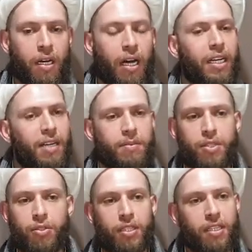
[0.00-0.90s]
I can't
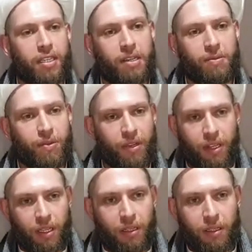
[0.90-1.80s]
mention
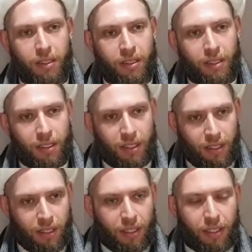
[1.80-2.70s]
everything
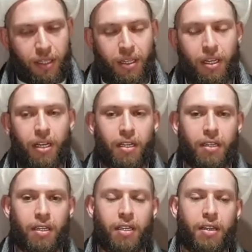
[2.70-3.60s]

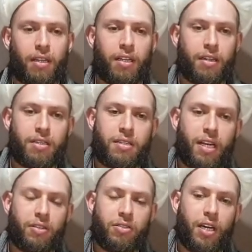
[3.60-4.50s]
in this
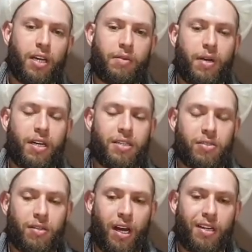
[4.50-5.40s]
lecture about
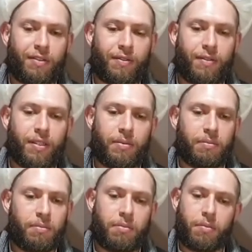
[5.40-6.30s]
his life.
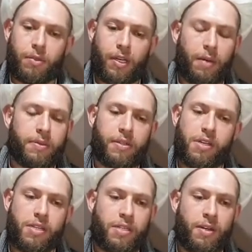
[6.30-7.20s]
Perhaps
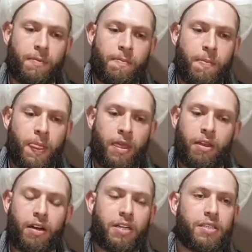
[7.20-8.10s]

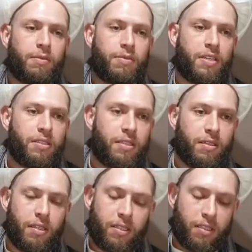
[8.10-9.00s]
there are some sense
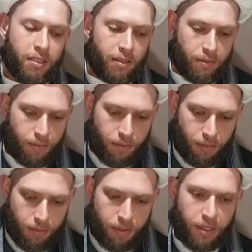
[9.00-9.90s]
it
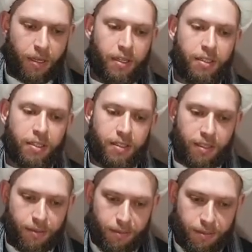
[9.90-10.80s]
is
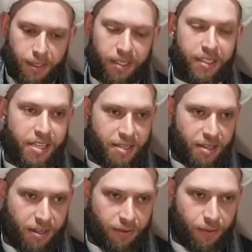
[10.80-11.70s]
a bit
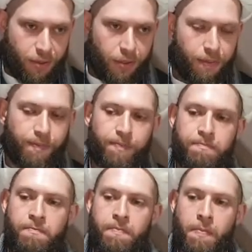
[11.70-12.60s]
sensitive
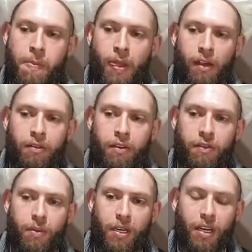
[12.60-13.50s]
to
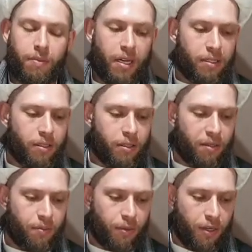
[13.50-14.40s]
speak about
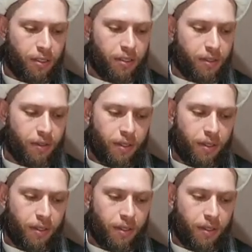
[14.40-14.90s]
certain points,